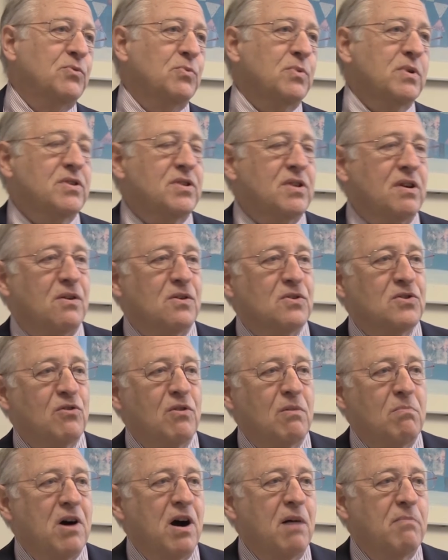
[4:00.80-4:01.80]
was also
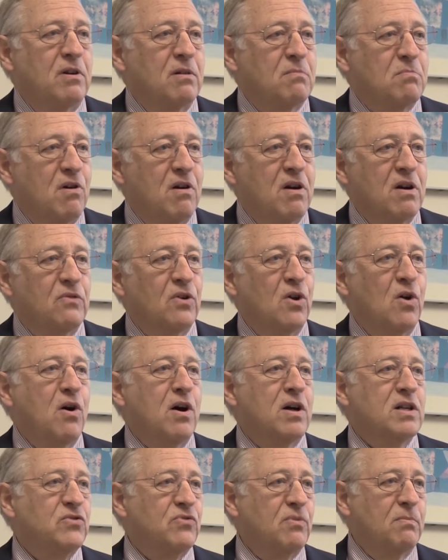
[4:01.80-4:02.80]
a popular part of
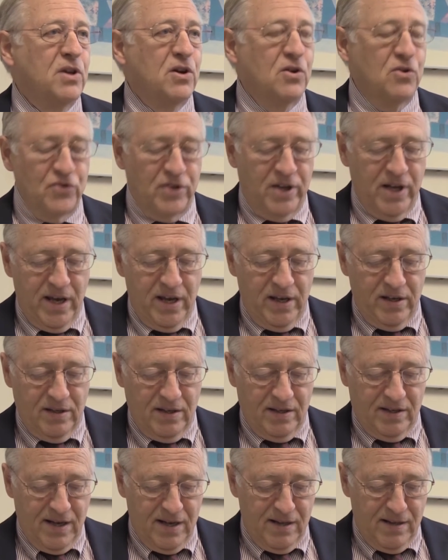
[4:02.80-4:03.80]
laws from those days,
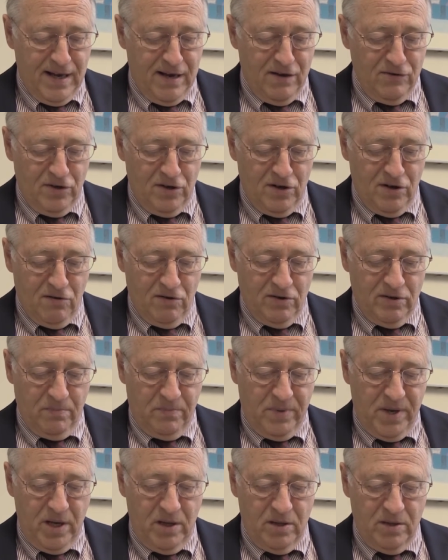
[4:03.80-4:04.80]
at $10,000
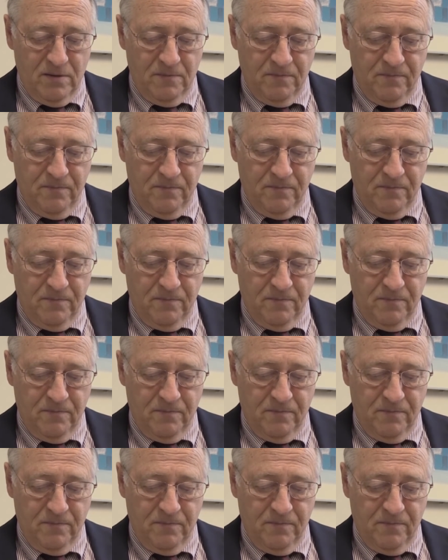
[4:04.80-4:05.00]
apiece.